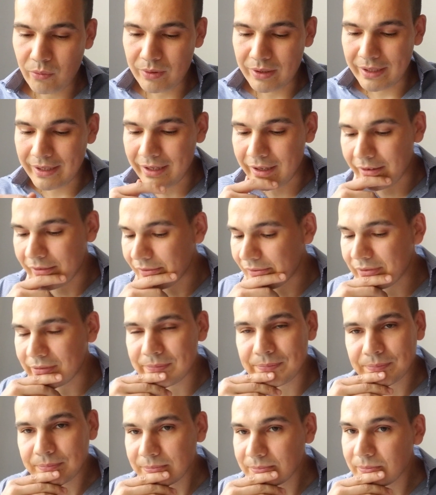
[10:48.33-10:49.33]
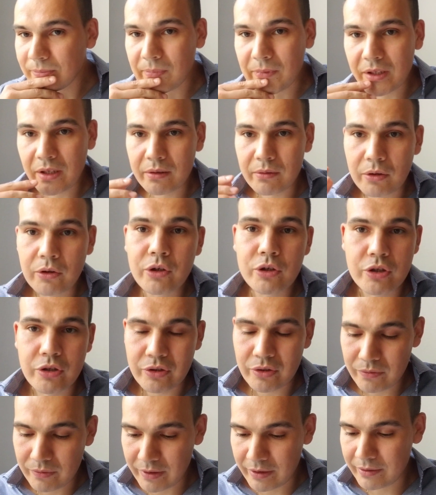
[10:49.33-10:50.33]
have
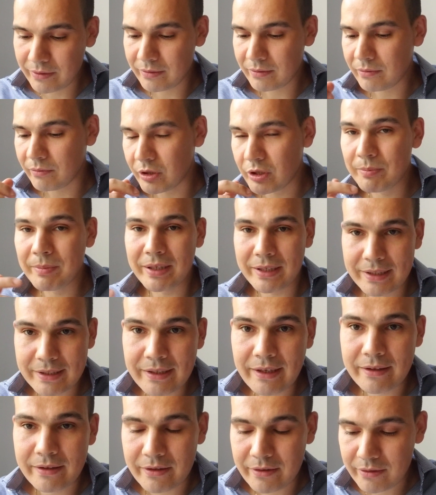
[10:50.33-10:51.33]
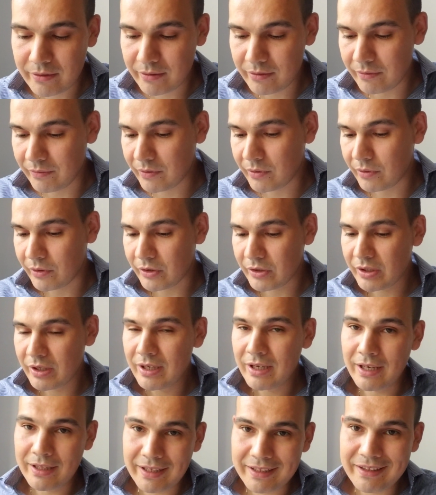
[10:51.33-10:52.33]
urges, right? Which makes sense, of course.
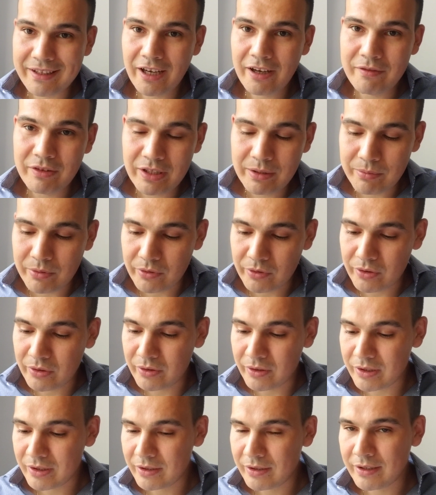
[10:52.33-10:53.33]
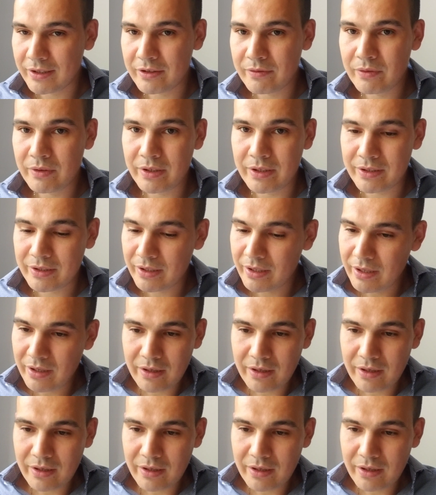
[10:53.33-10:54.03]
And I dive deeper into this in the next few days.